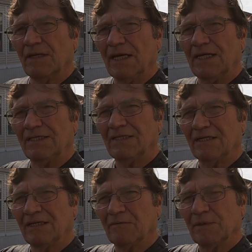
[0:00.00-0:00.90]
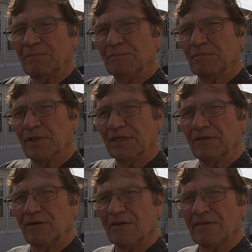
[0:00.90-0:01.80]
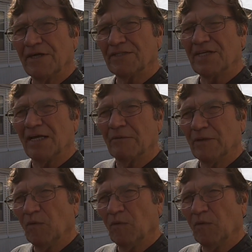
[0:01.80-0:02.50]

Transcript: and we put in all the things that we